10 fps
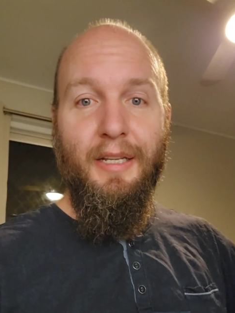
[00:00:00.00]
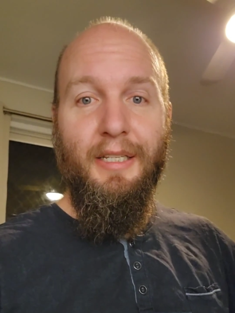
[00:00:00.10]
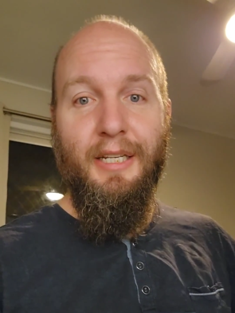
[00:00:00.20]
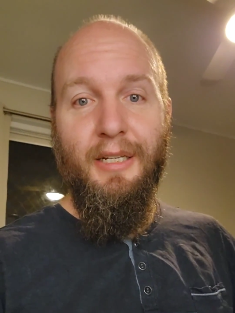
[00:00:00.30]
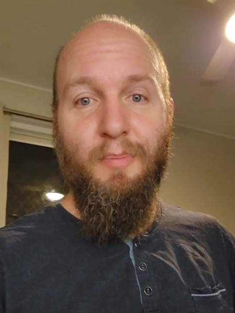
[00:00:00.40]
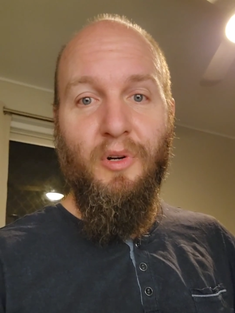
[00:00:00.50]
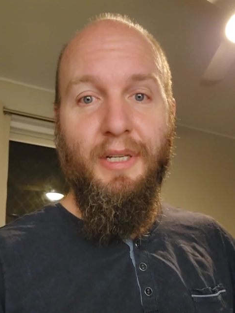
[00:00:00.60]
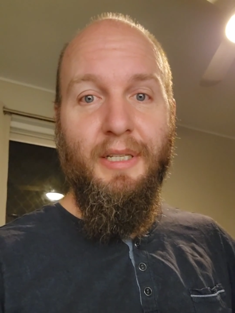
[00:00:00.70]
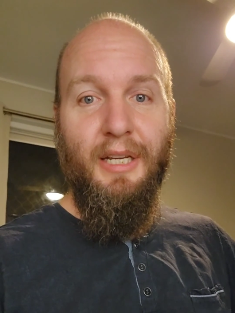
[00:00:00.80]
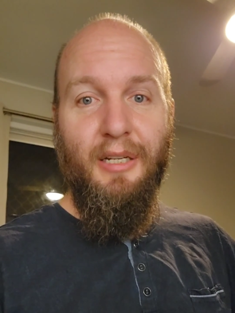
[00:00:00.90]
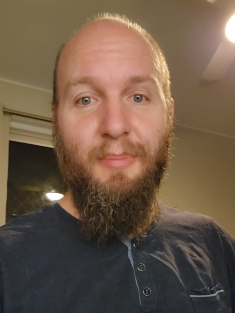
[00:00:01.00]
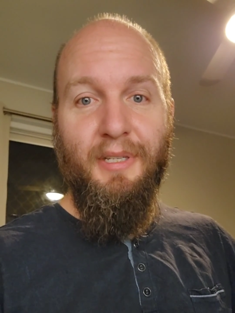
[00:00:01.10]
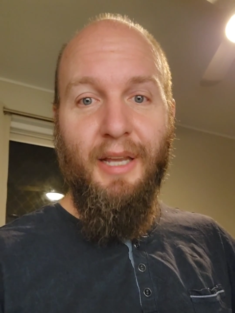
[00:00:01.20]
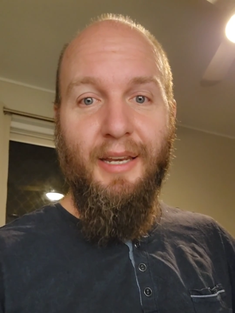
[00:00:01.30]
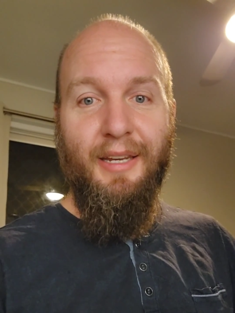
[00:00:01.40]

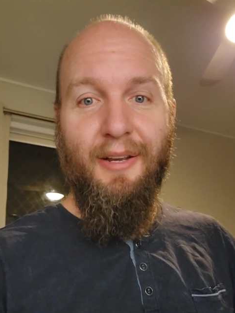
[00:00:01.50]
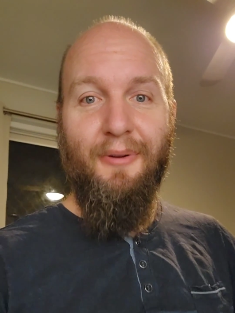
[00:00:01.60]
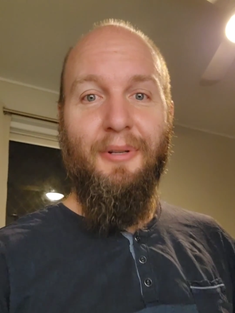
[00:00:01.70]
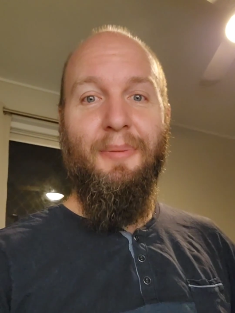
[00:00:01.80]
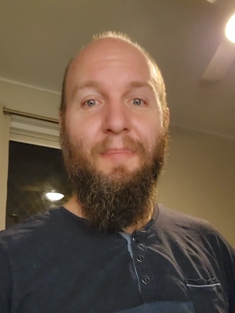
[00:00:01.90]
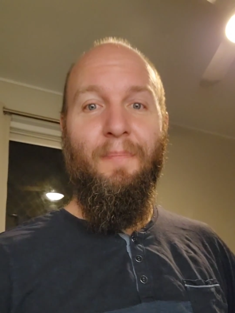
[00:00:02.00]
6.6% yield.